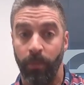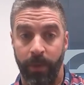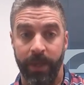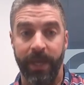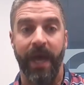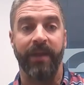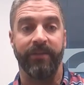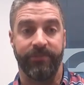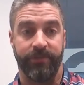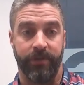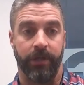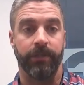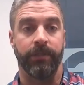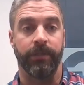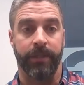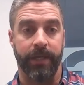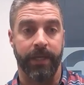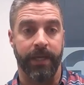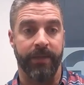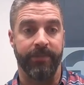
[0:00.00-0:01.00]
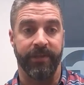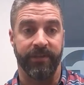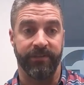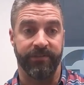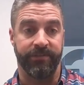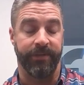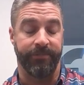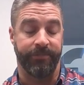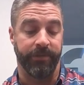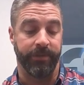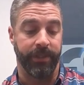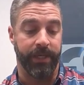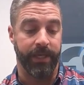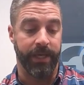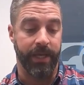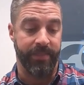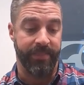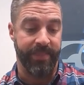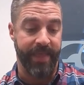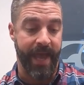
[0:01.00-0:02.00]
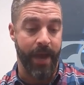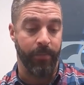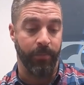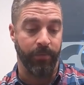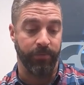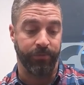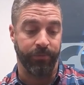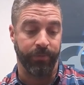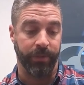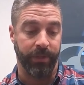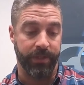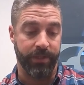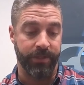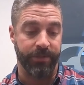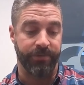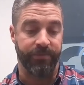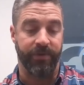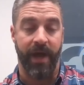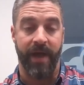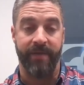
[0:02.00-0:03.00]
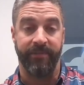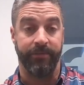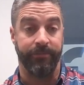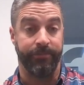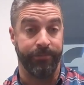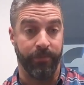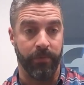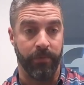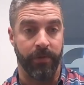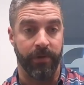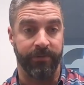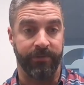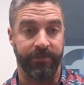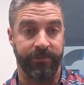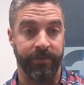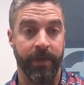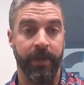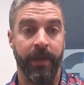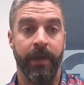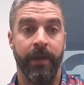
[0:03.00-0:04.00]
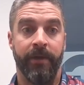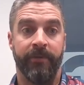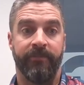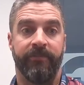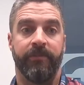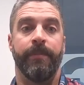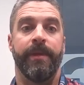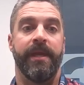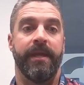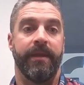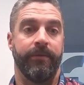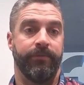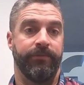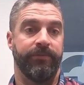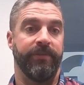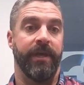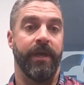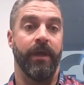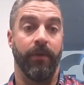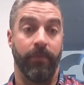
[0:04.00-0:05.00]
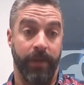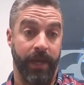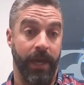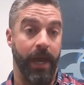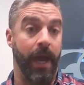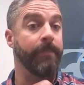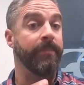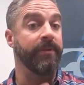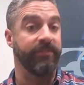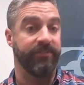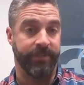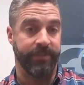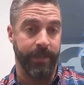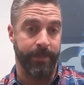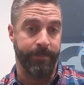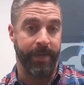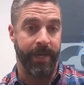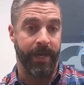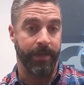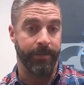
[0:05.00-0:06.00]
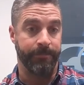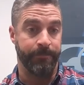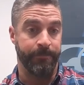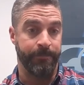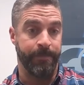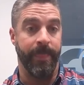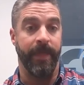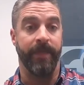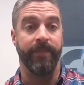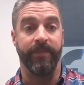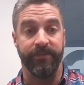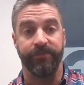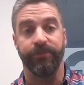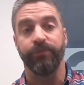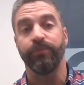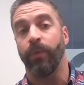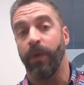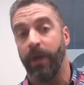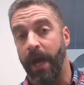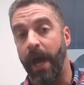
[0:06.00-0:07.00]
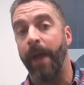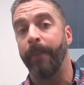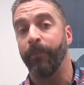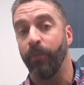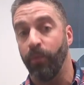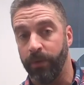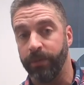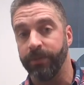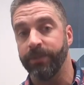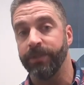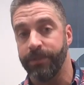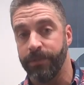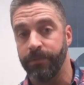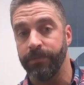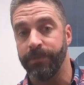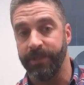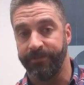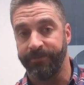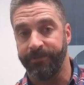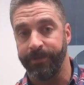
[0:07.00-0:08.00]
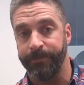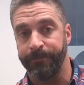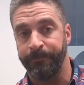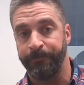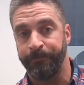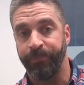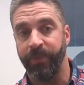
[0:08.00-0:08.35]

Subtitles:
we got to start looking at things differently. And that was really the driving force for me to say, okay, I'm going to step out and this is what I'm going to do different.